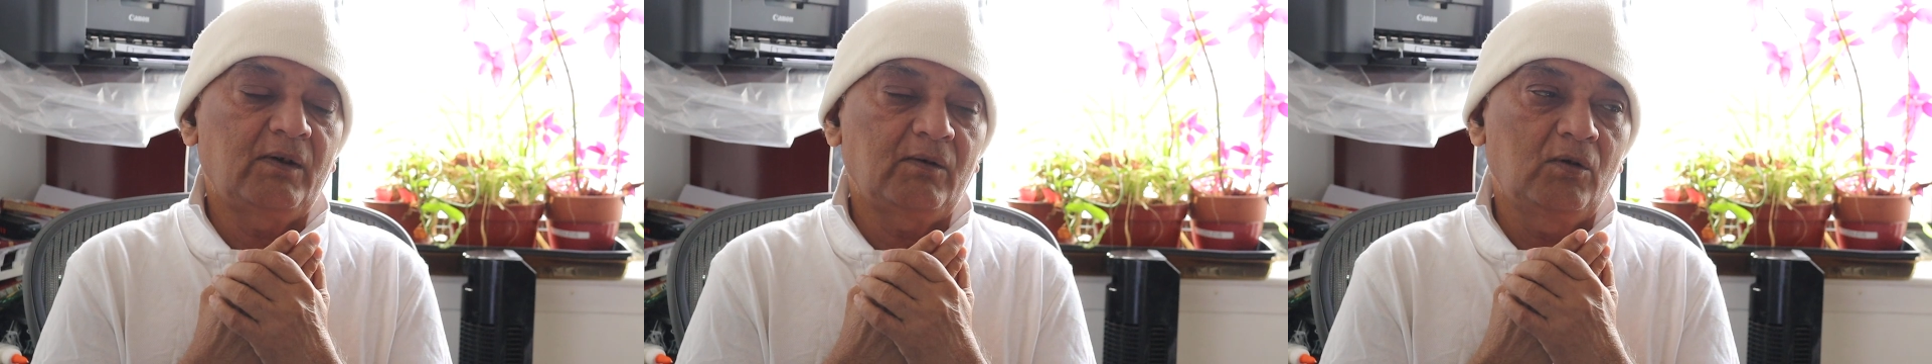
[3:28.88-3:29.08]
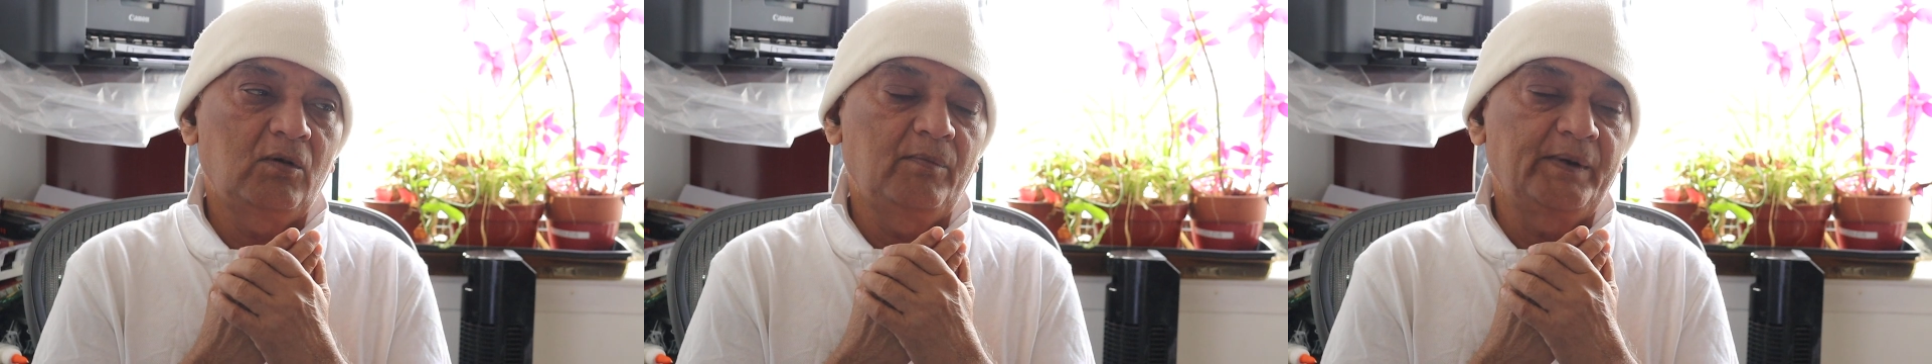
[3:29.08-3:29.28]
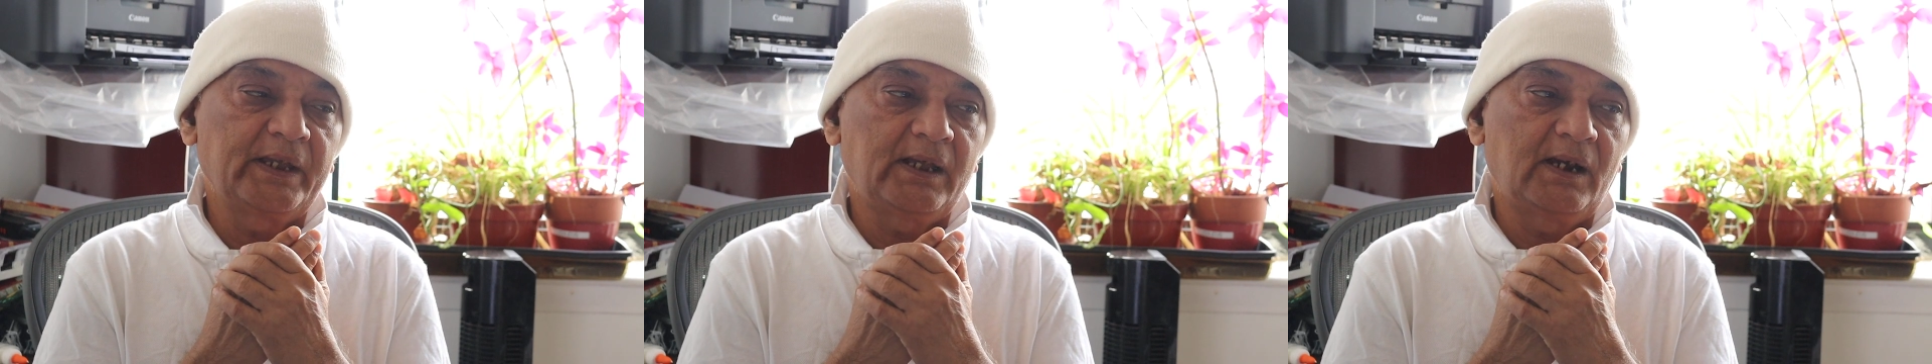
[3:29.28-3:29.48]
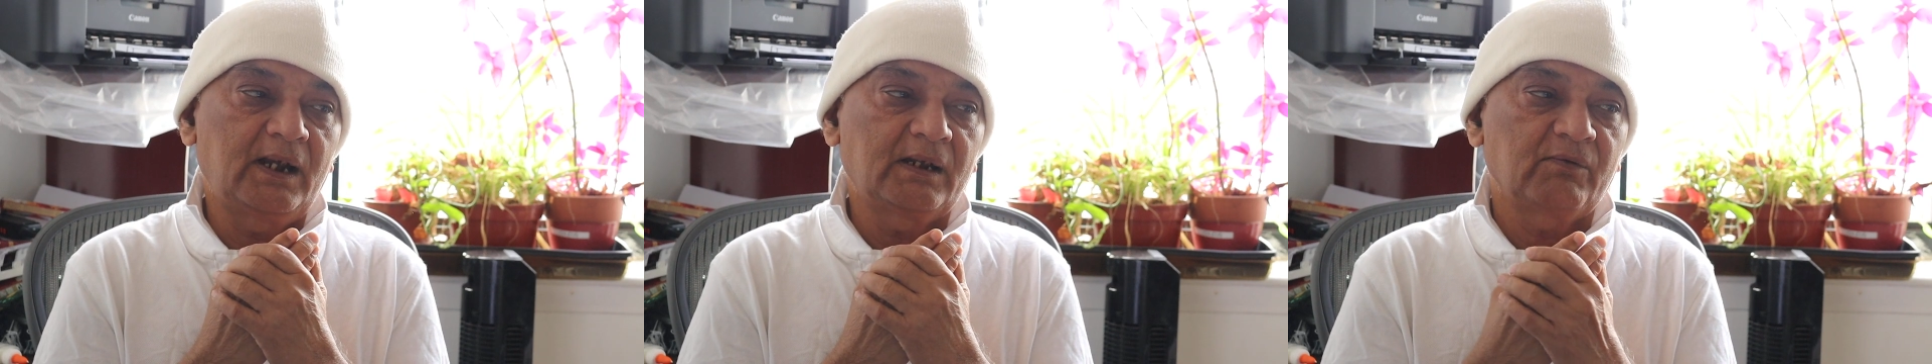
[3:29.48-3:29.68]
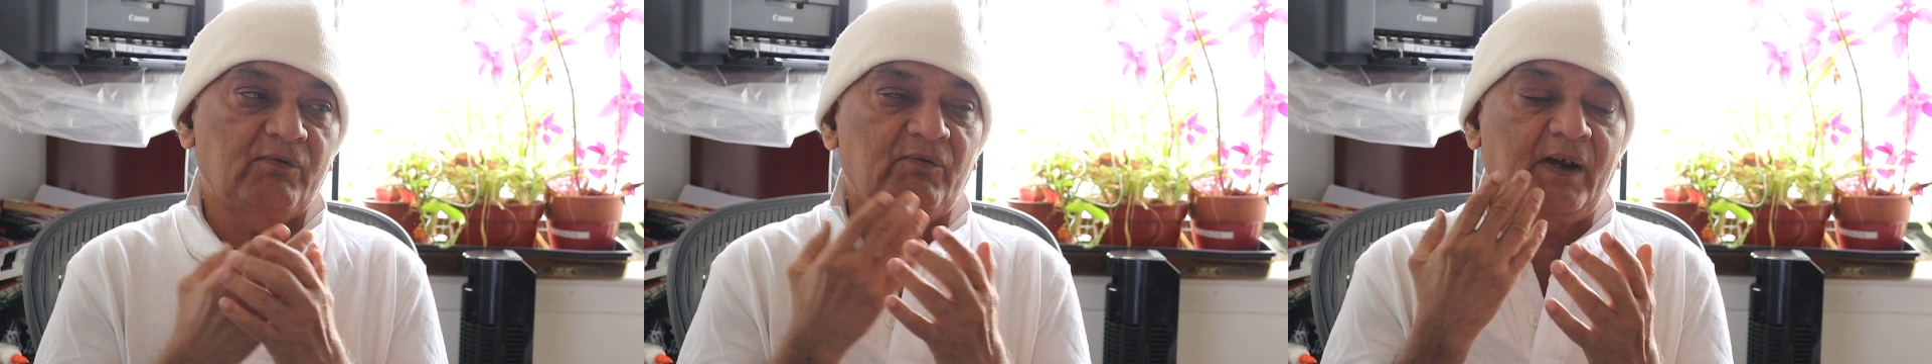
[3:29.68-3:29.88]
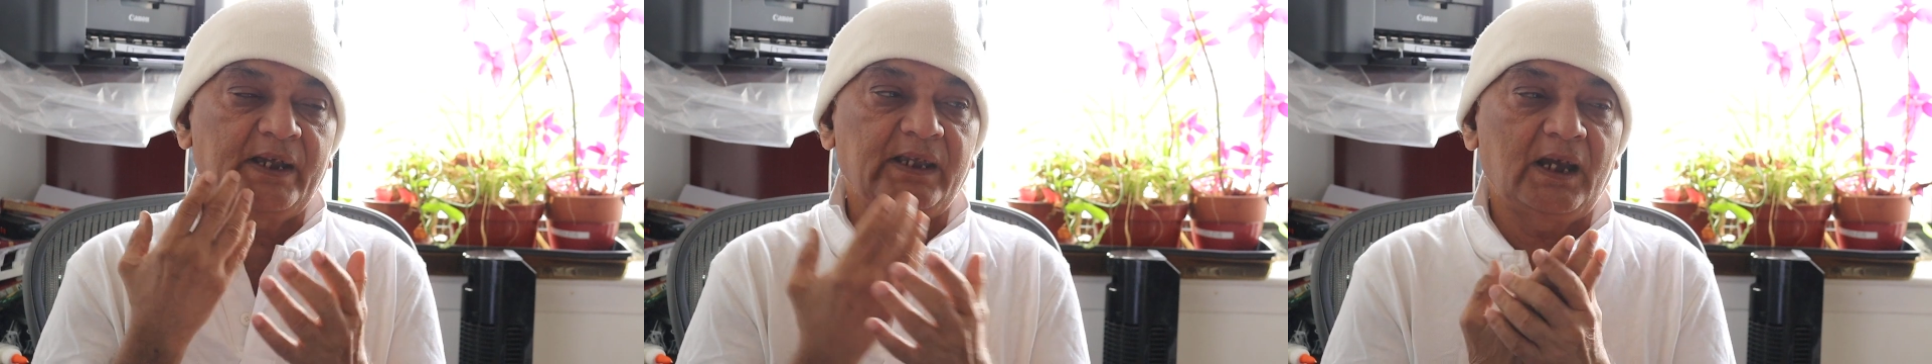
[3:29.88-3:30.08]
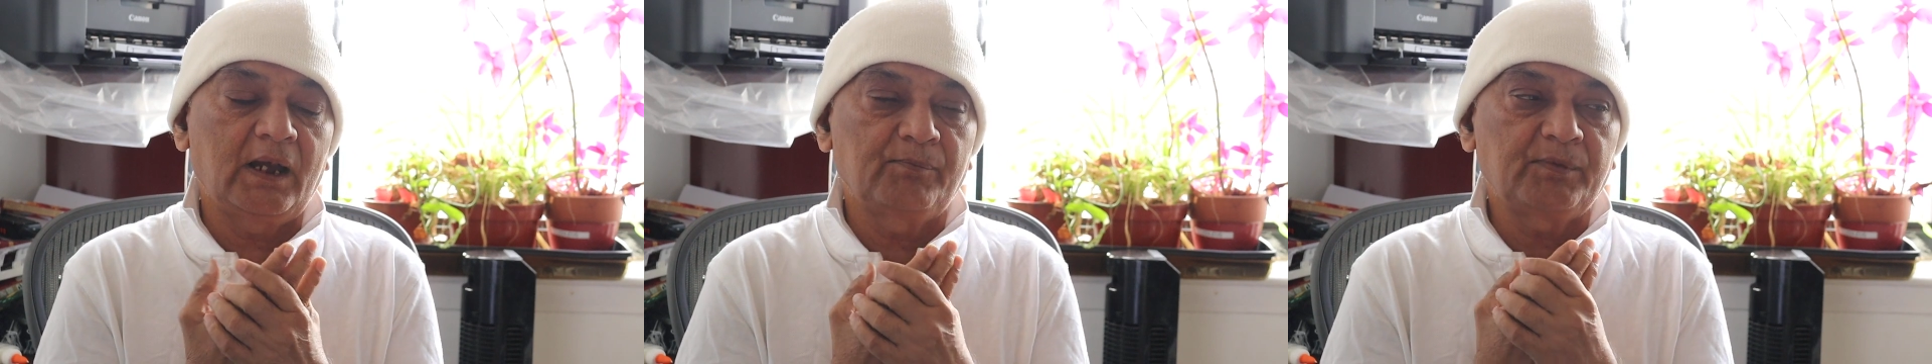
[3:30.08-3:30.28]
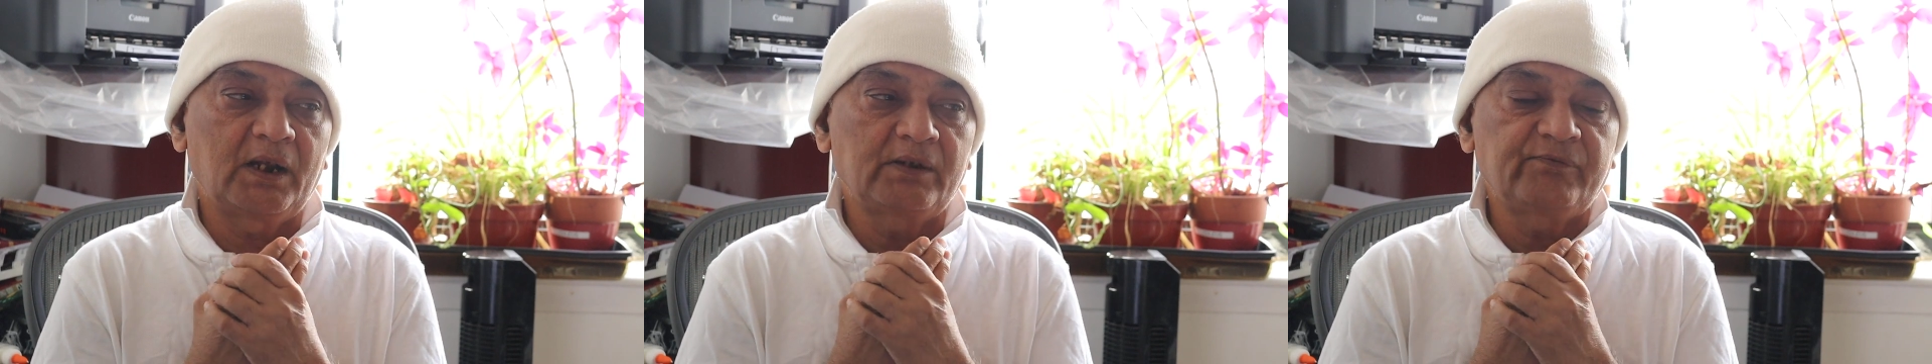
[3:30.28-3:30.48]
oh my God, why
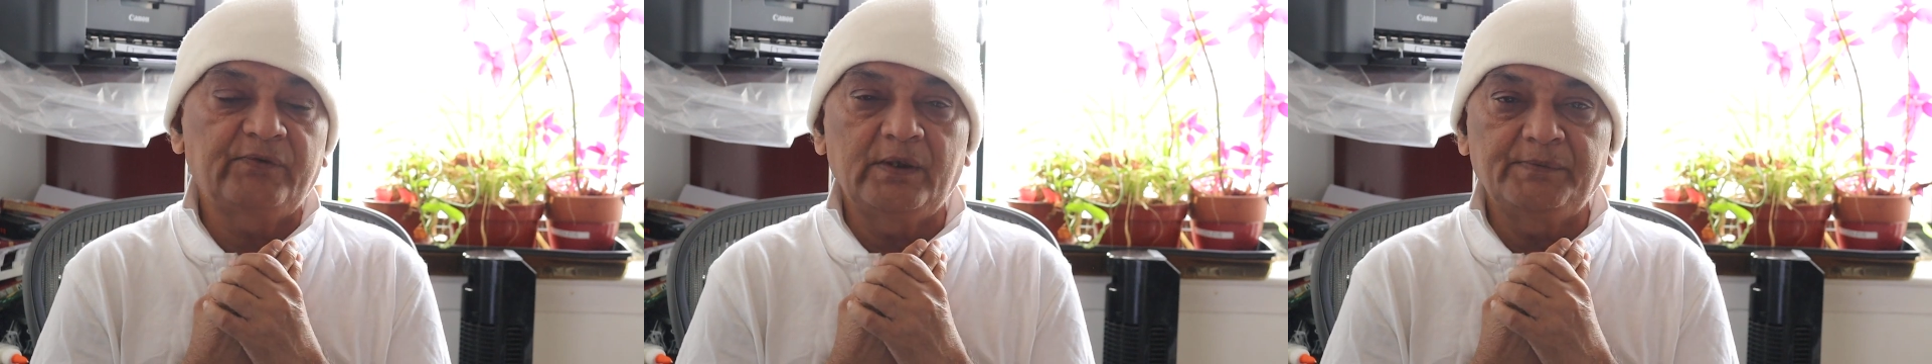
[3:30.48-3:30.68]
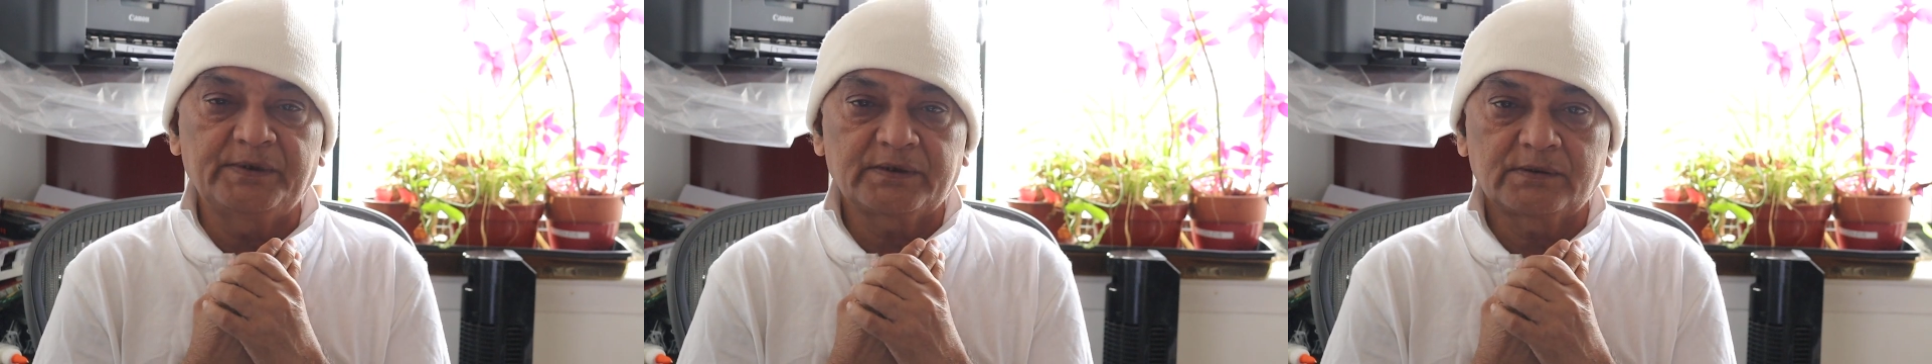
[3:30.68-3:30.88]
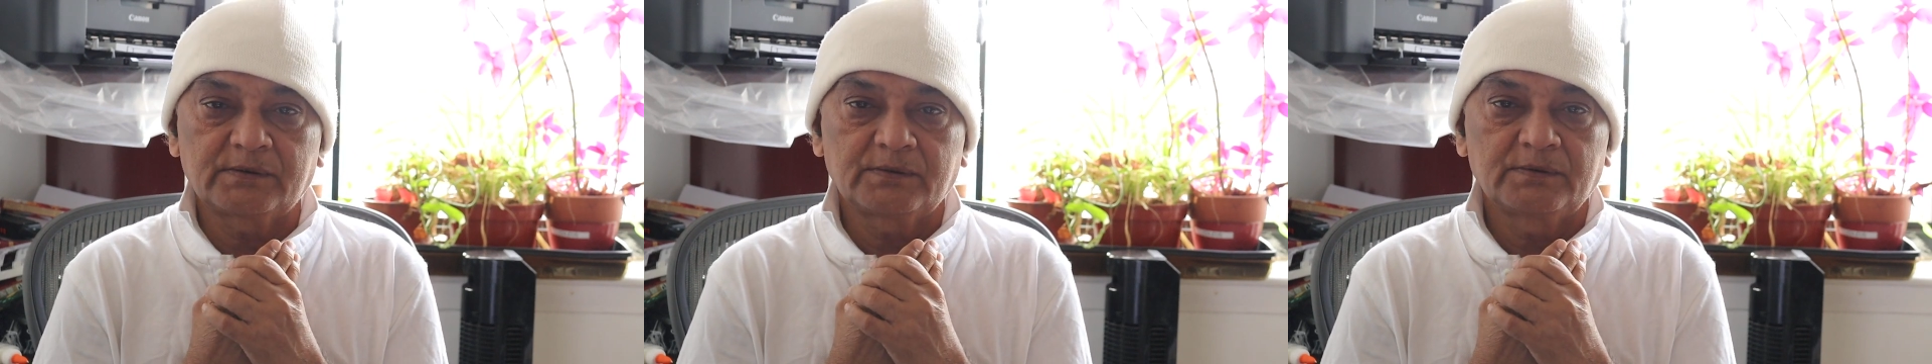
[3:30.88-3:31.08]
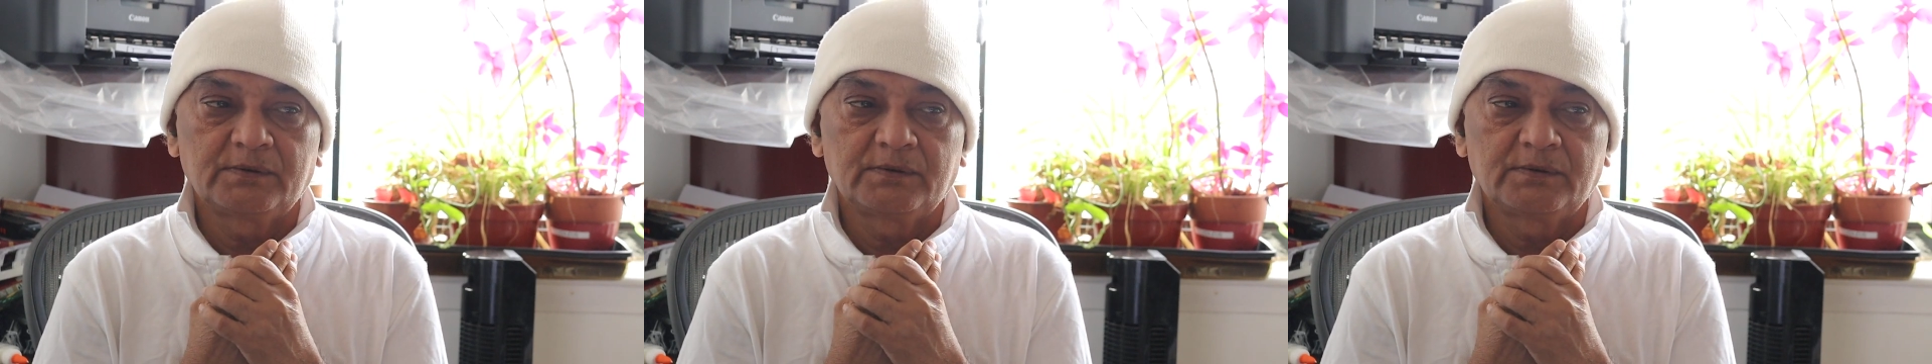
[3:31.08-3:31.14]
I'm not famous?